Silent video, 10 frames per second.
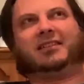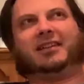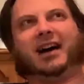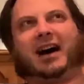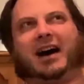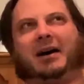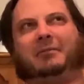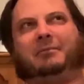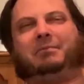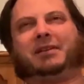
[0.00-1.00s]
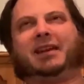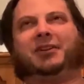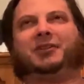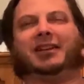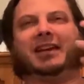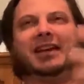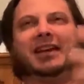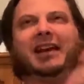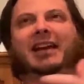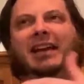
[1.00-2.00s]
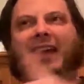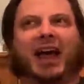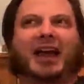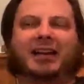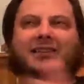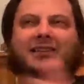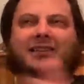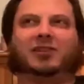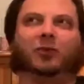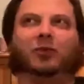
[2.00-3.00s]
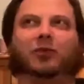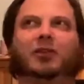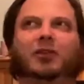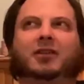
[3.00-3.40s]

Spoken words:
potentially getting Kate to,